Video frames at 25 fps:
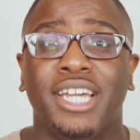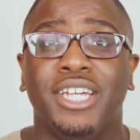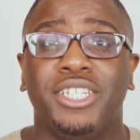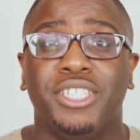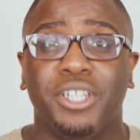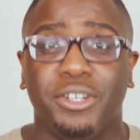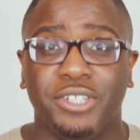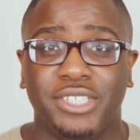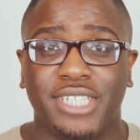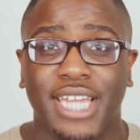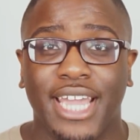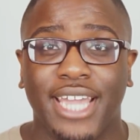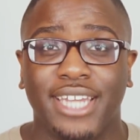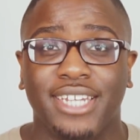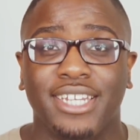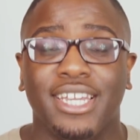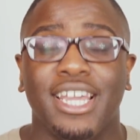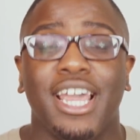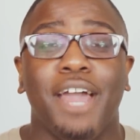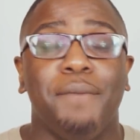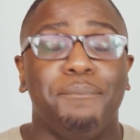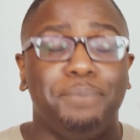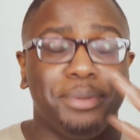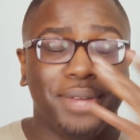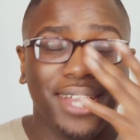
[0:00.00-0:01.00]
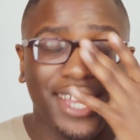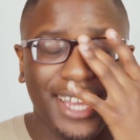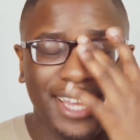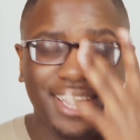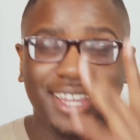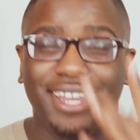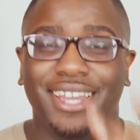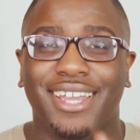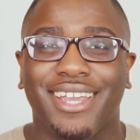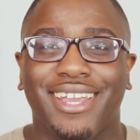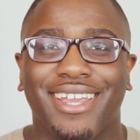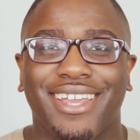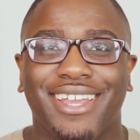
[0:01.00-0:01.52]
No shade, but
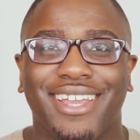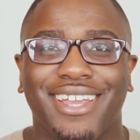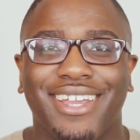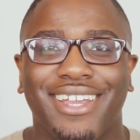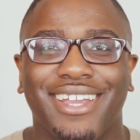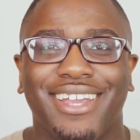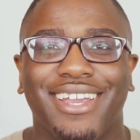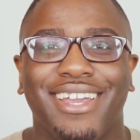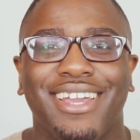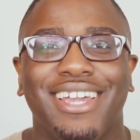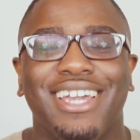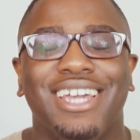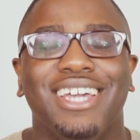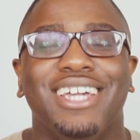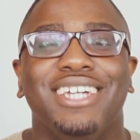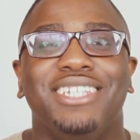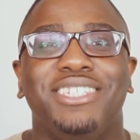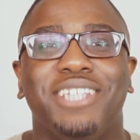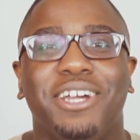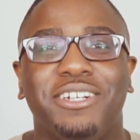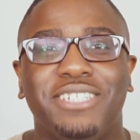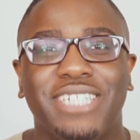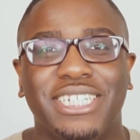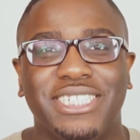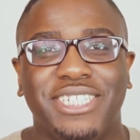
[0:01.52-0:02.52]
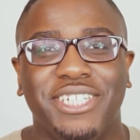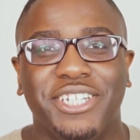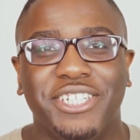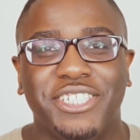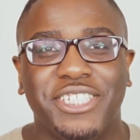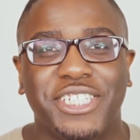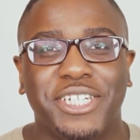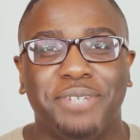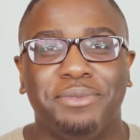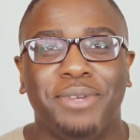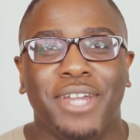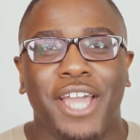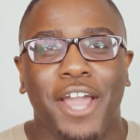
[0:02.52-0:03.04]
no shade to
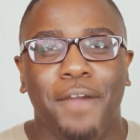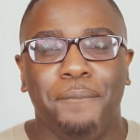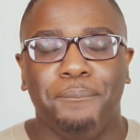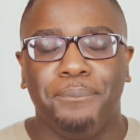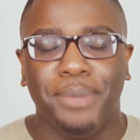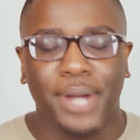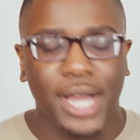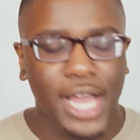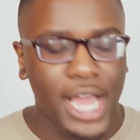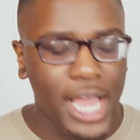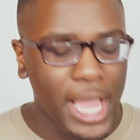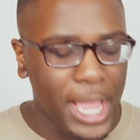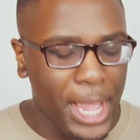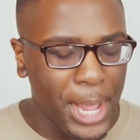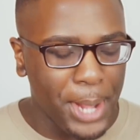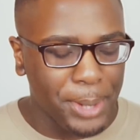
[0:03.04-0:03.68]
YouTube, but